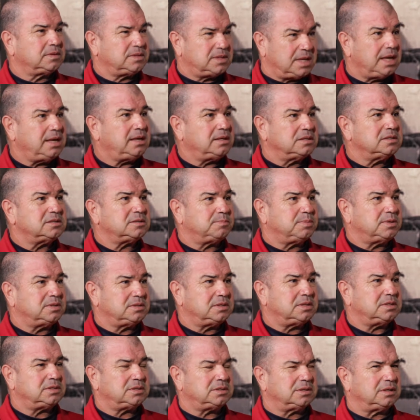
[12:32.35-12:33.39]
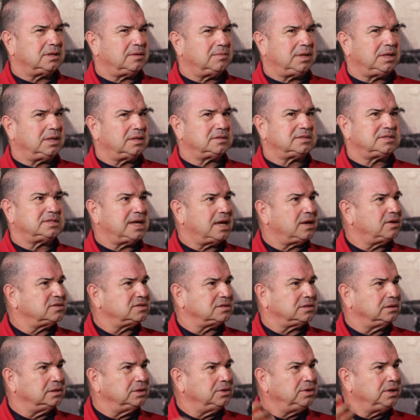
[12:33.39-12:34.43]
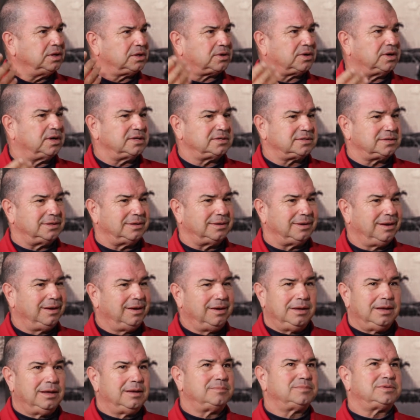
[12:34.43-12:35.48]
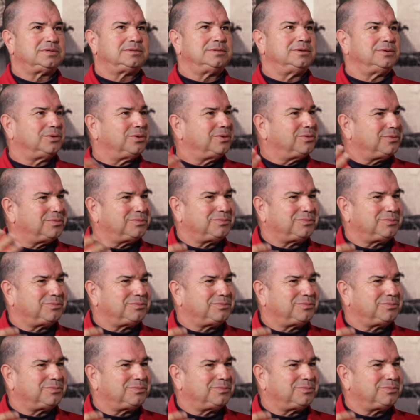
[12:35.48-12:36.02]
Take this position." I mean, it sounds ludicrous, and I'm still